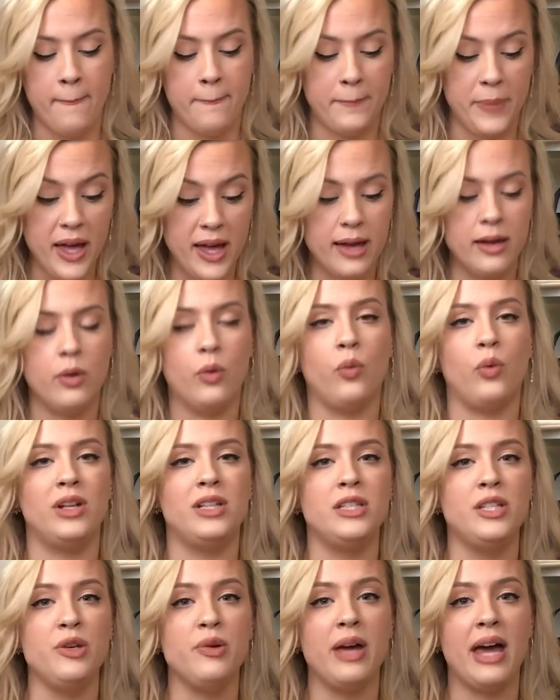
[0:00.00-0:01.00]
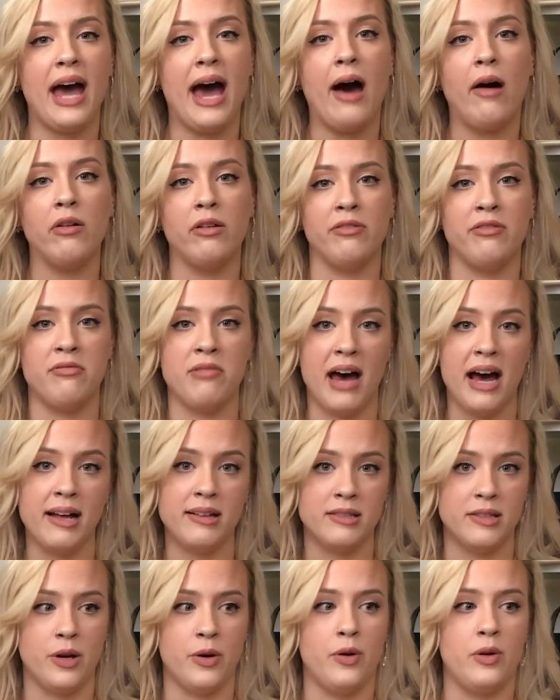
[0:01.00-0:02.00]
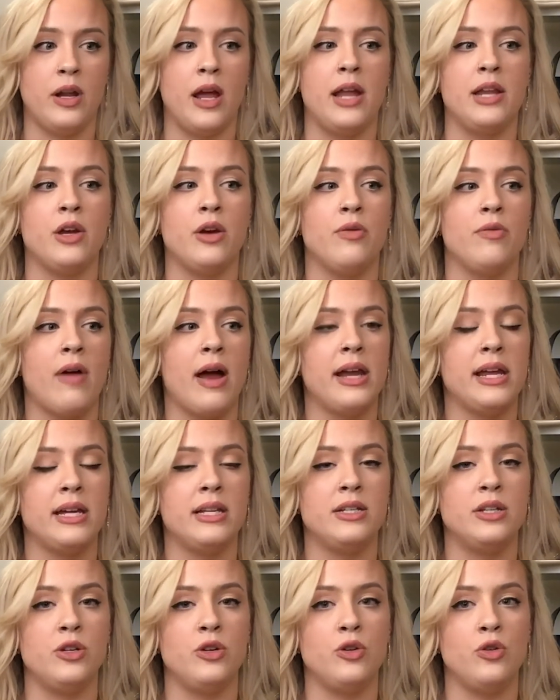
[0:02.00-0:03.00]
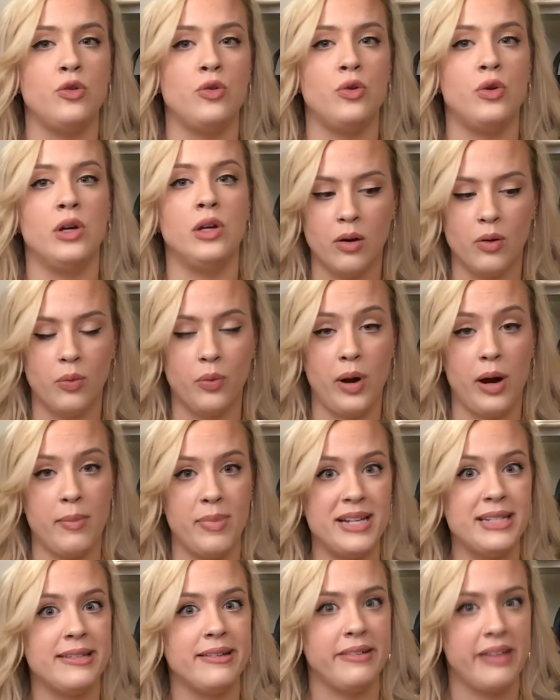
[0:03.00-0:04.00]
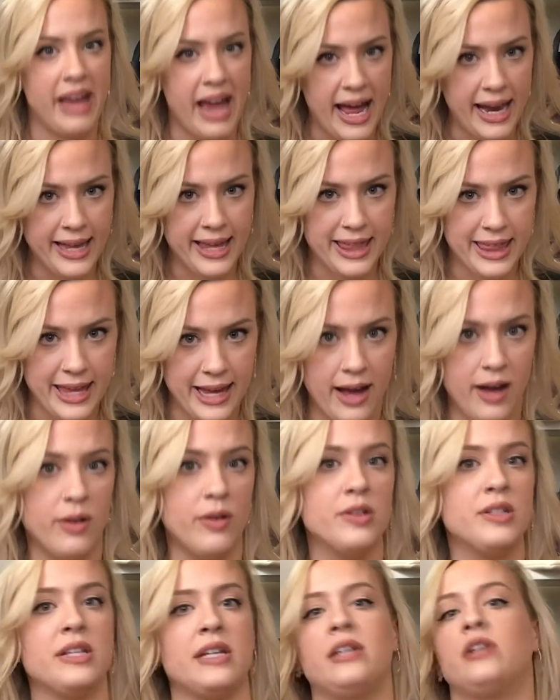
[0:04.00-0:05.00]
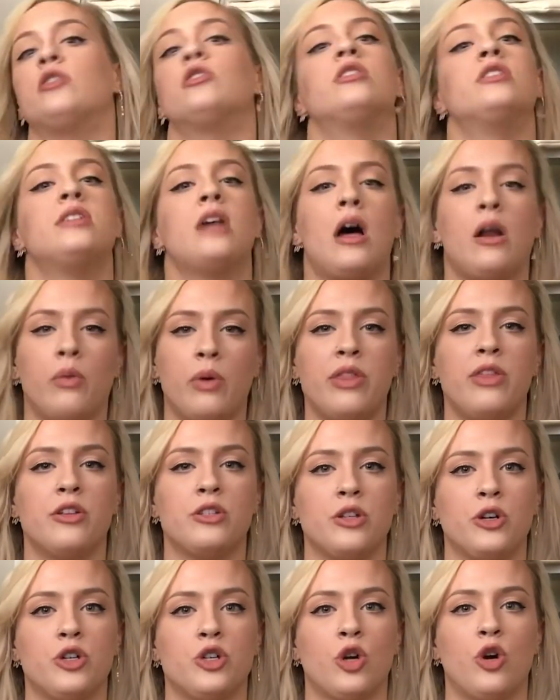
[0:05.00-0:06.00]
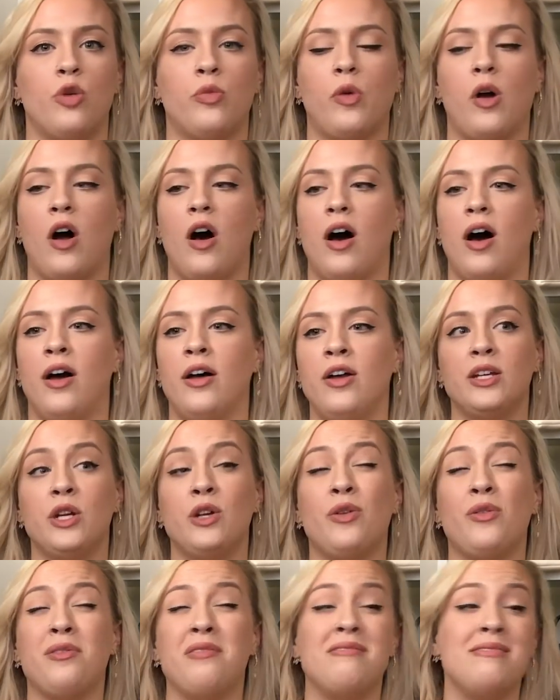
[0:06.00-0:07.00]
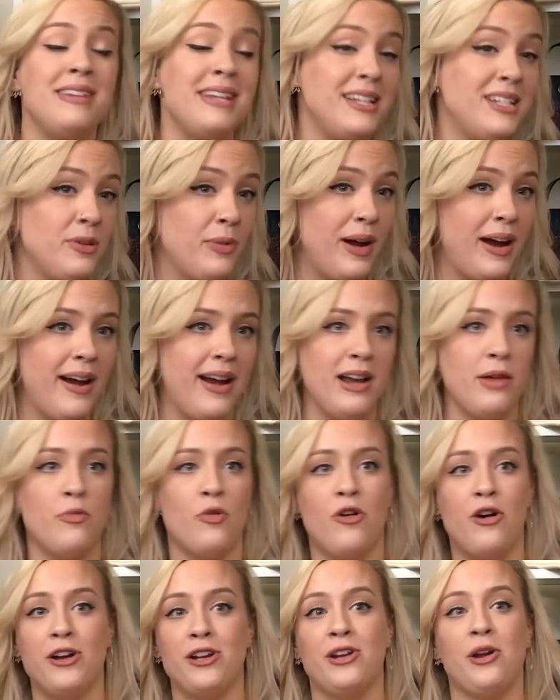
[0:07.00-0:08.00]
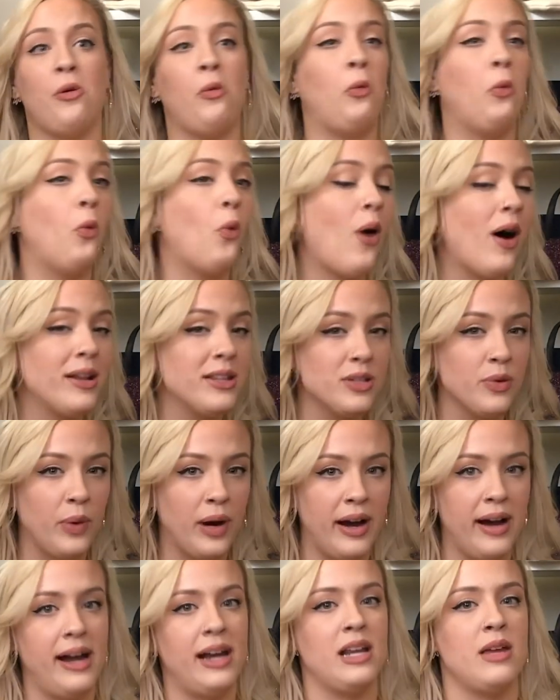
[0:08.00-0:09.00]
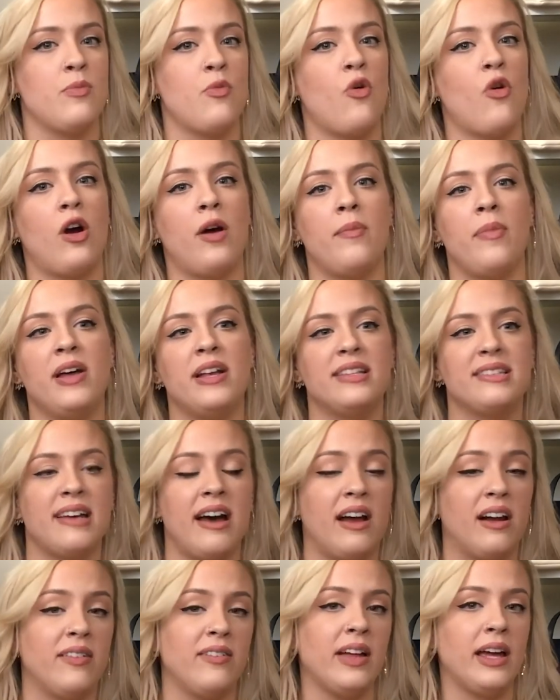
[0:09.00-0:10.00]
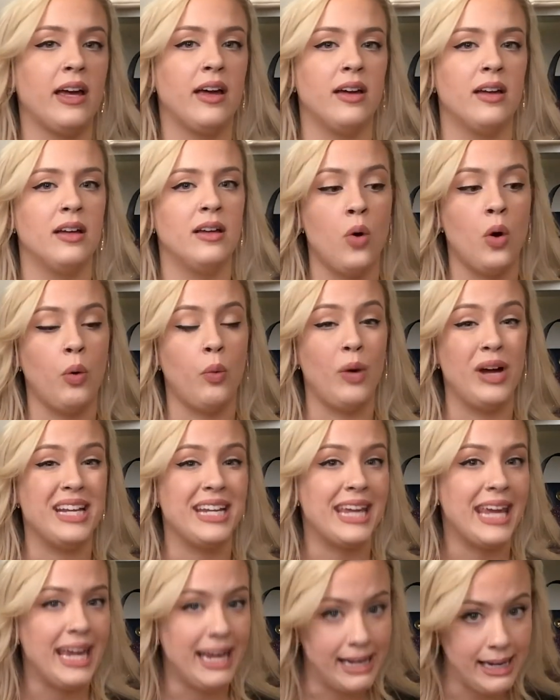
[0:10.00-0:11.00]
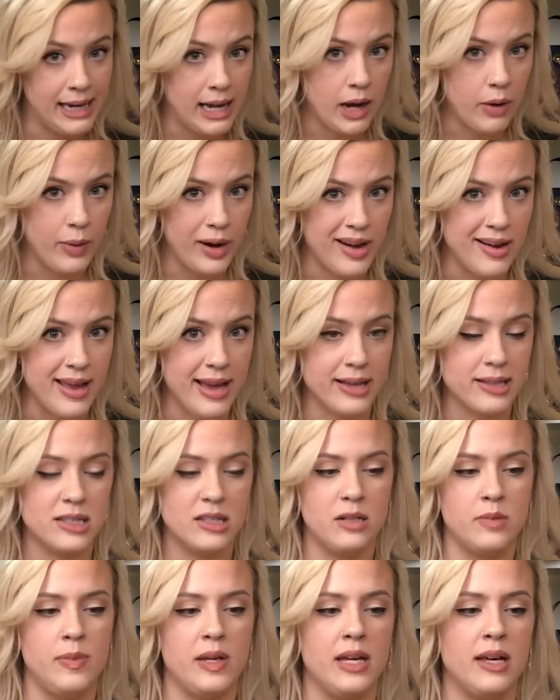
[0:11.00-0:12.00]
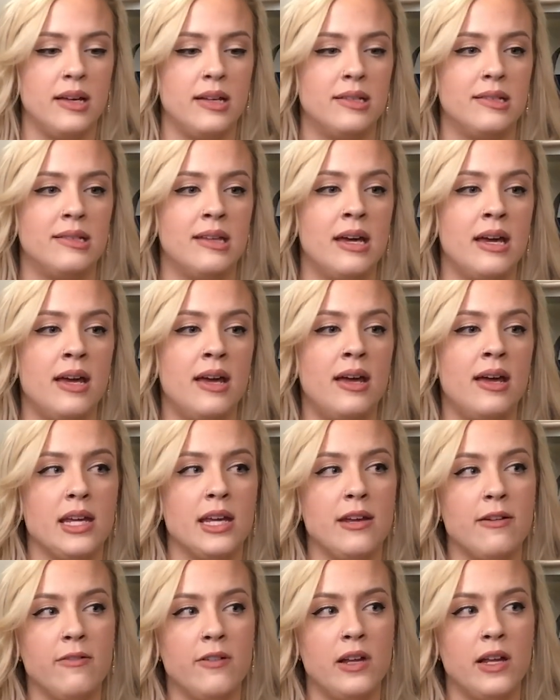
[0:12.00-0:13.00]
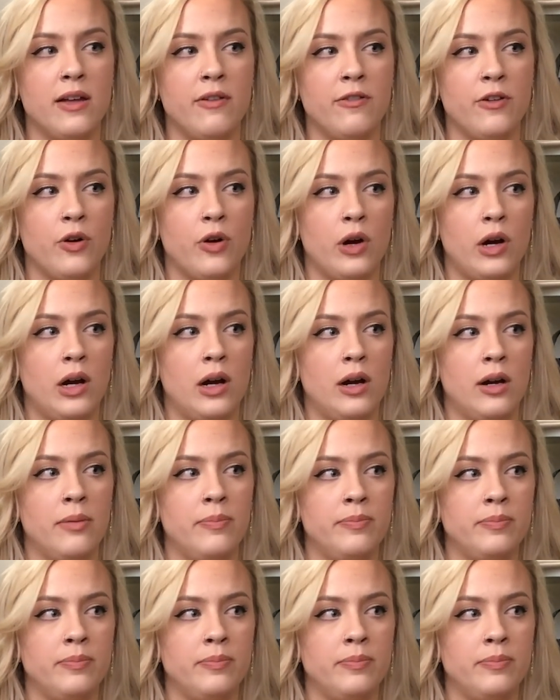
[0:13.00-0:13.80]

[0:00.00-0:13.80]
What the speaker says: But once you get out of that zone and you're ready to wear basically anything else, like you're done with the surgical bra, you don't need to wear it anymore, you don't want to wear it anymore, but it's kind of like, what can I wear next? Because even if you're